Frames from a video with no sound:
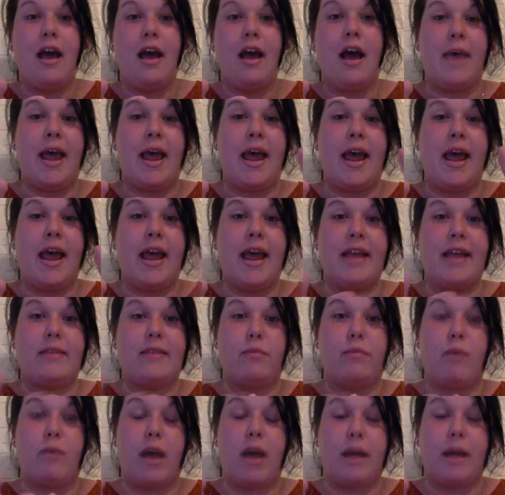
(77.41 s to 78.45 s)
it is
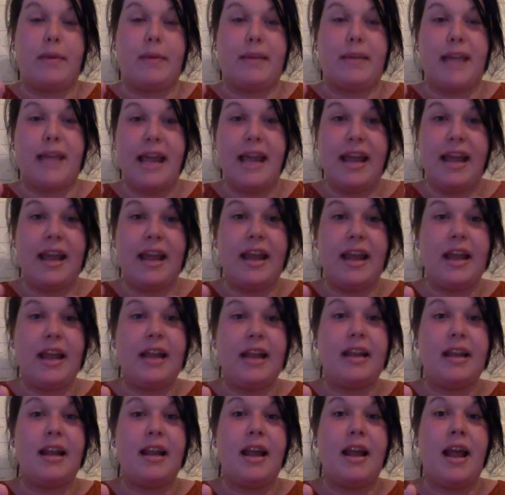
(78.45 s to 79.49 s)
white
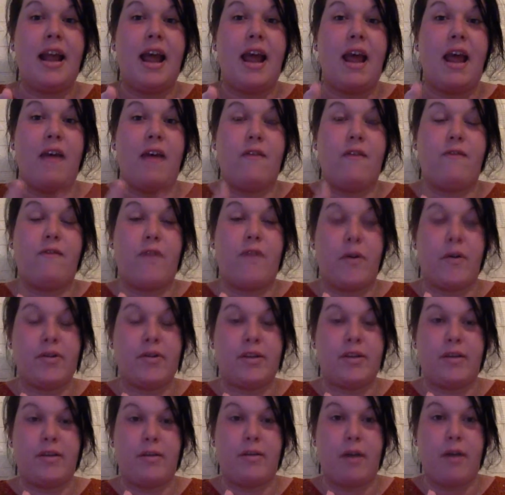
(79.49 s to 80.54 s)
clean, it folds
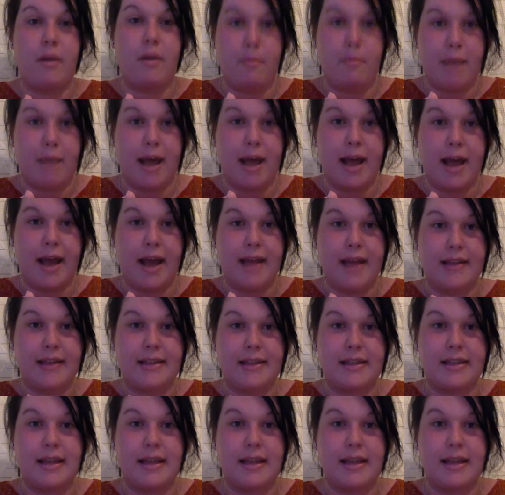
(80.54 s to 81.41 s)
up compact,